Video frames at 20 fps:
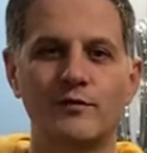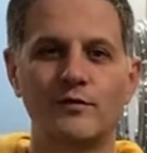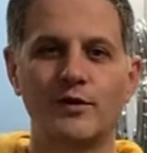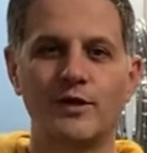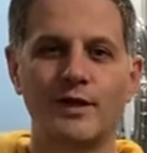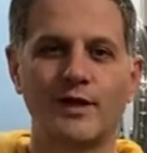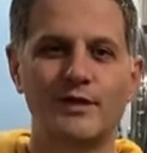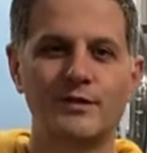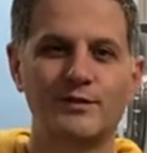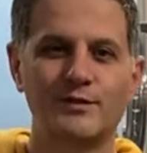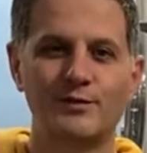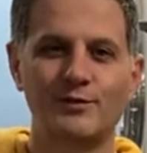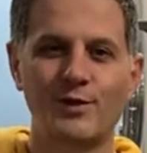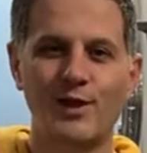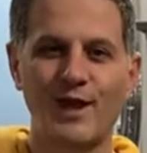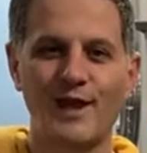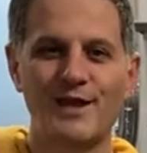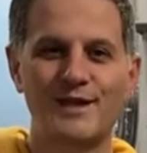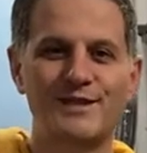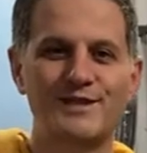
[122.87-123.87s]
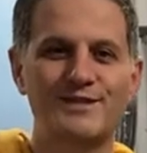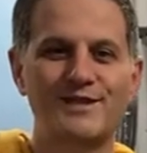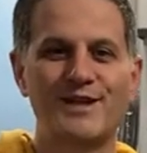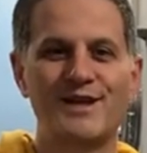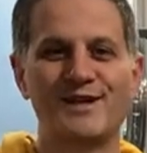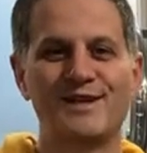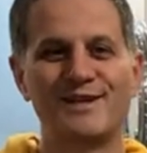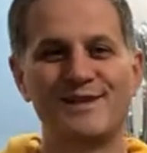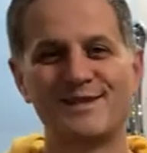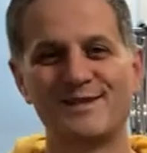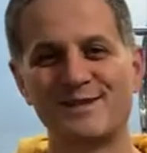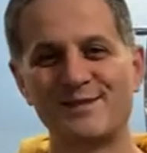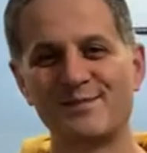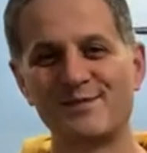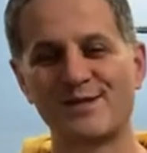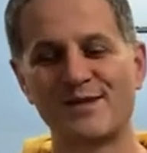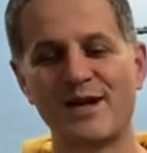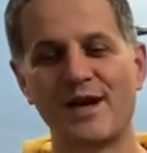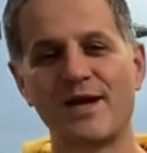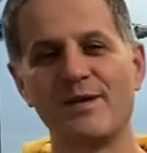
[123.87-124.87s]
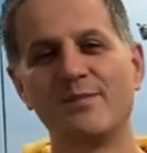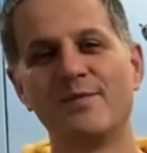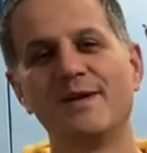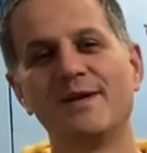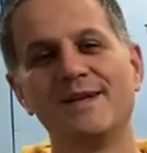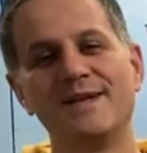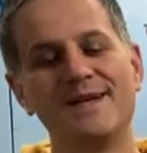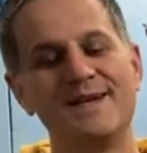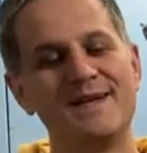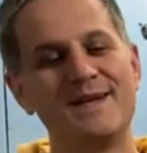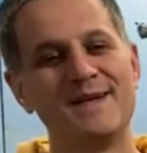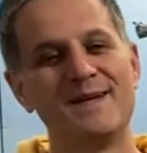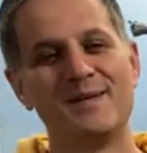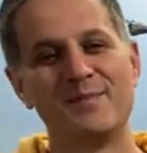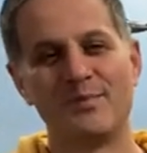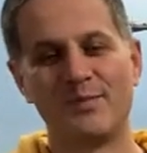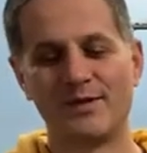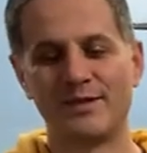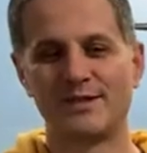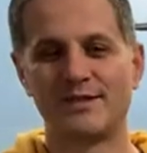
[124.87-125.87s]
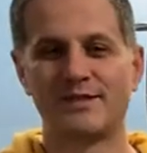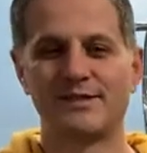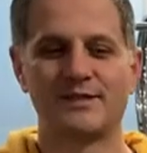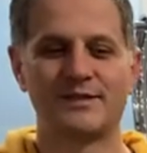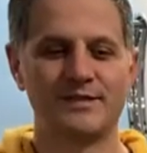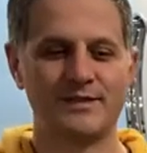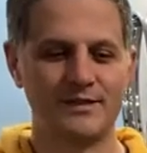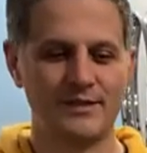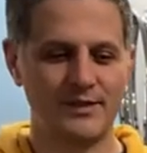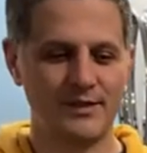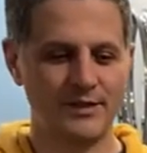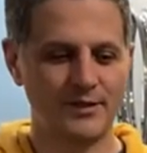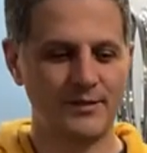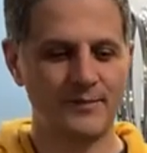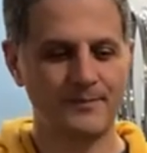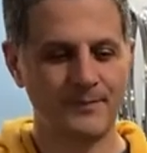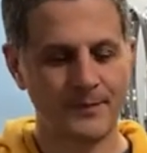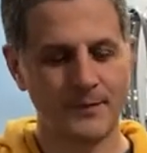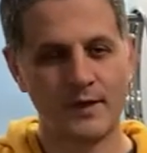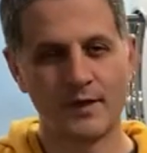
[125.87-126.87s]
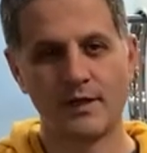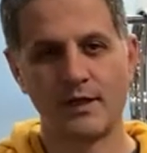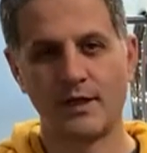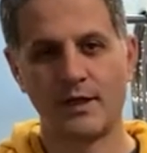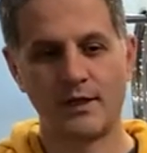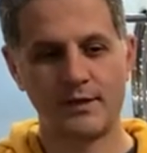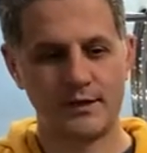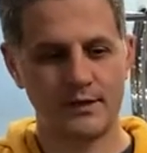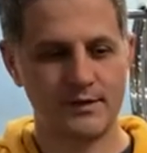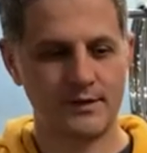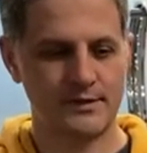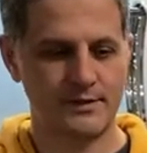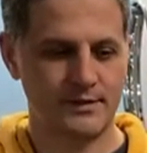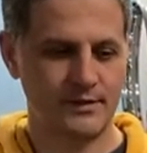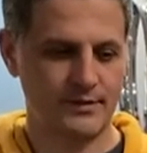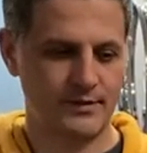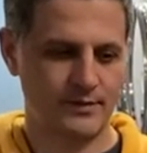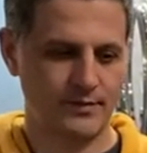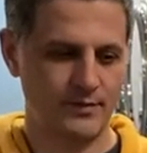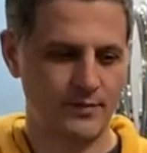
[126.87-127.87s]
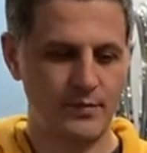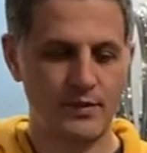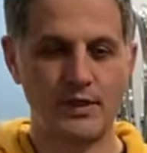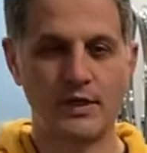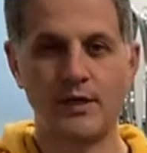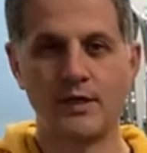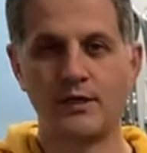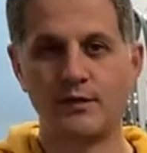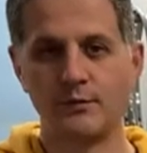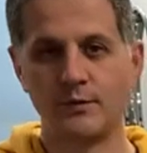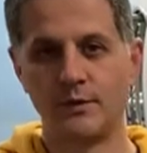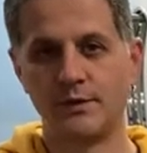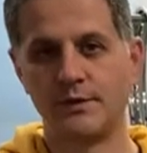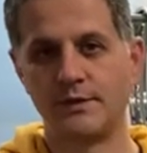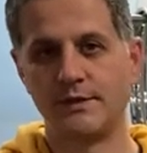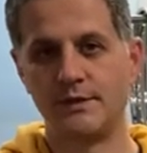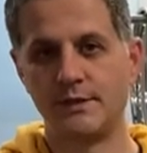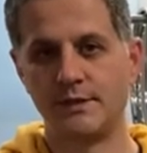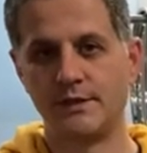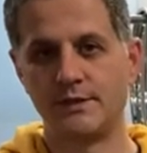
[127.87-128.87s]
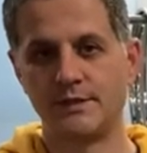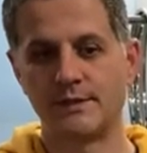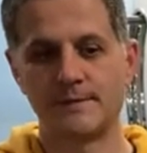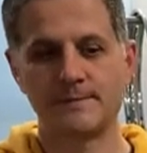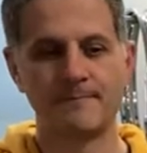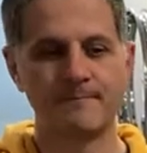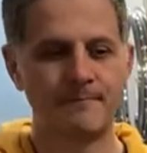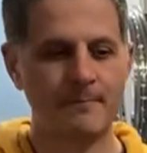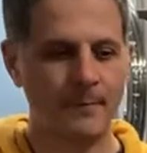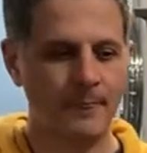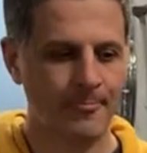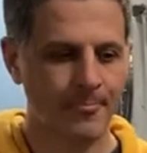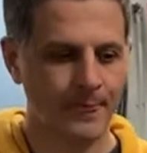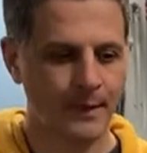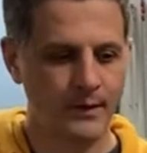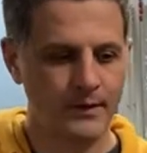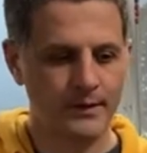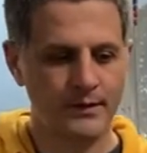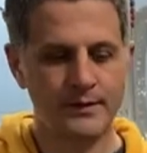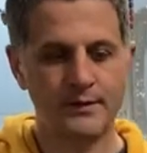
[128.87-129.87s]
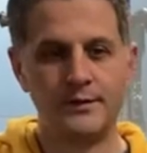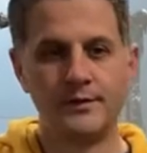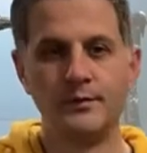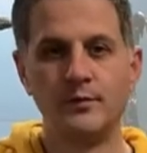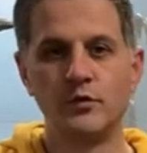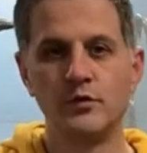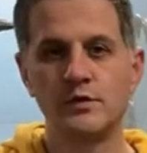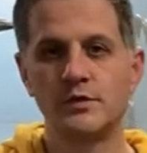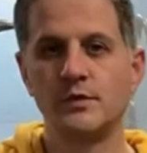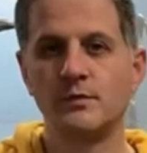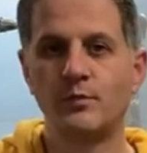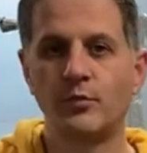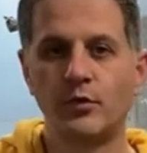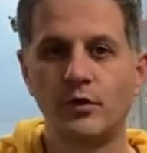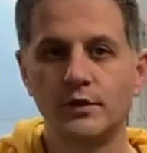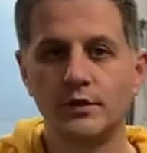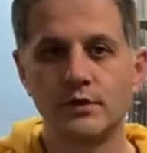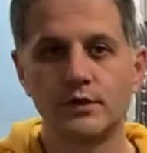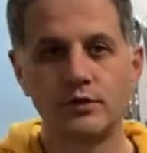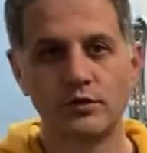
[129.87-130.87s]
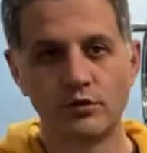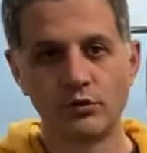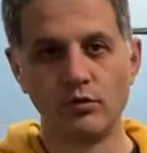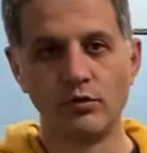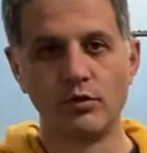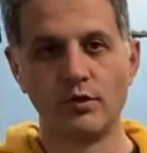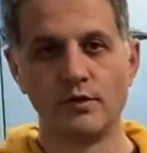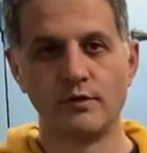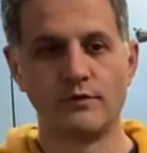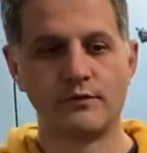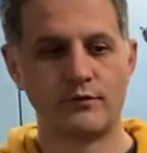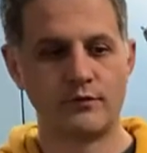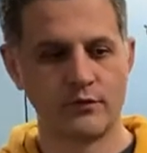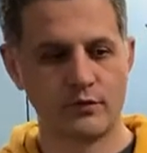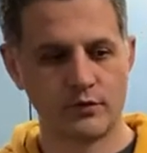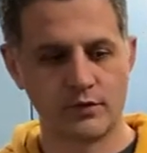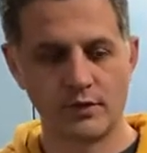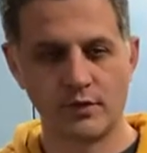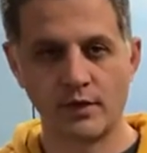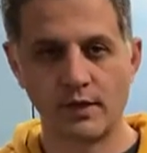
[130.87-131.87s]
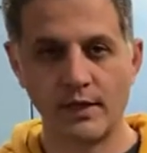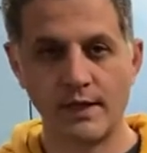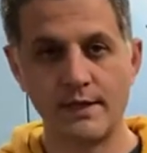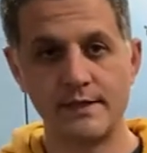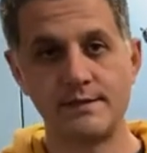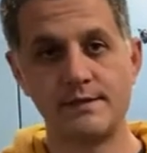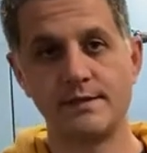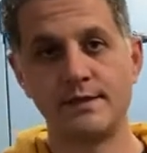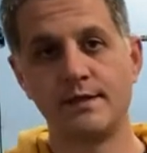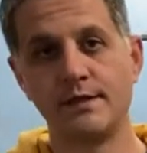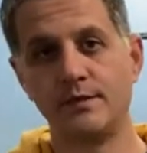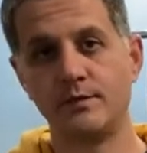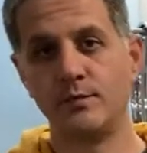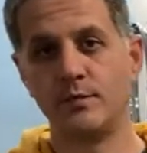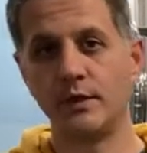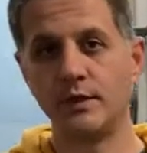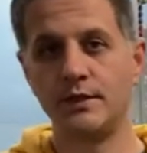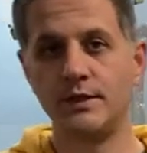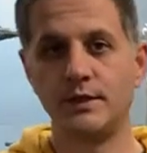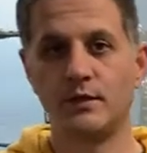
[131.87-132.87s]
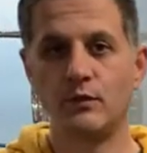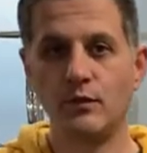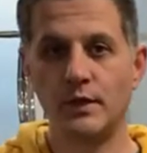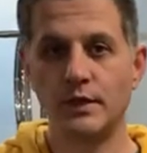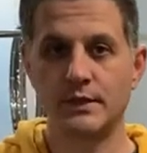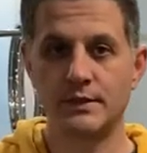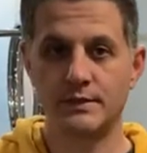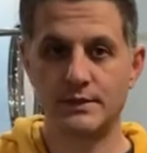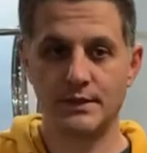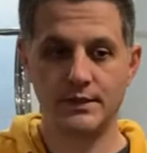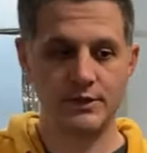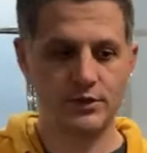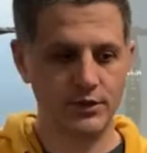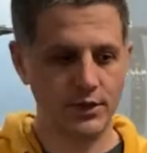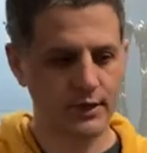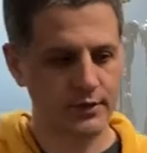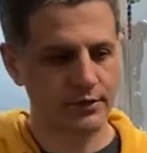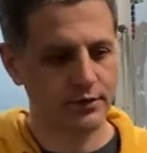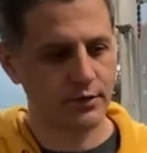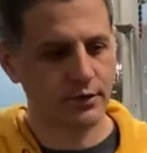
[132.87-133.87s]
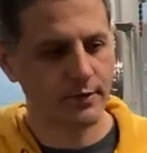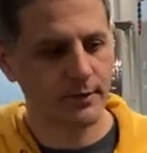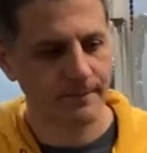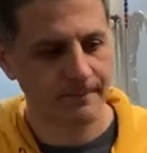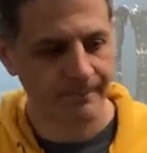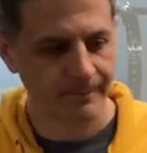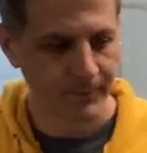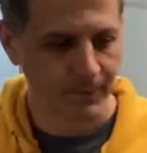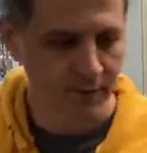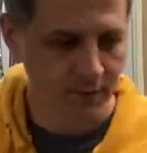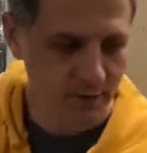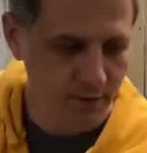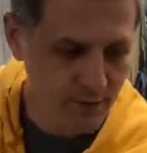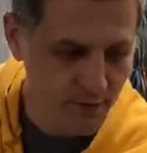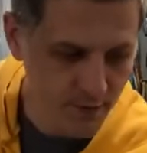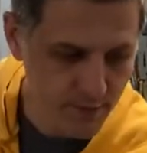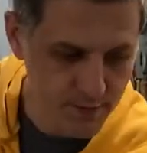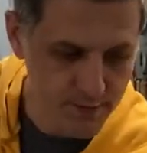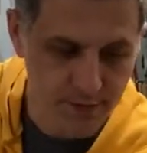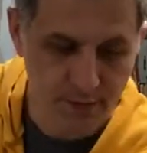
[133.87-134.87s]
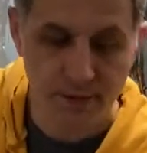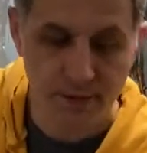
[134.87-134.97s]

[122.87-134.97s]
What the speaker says: forget to like, share and subscribe. But here, let us begin with this. The most important tool for lacing and building wheels in general is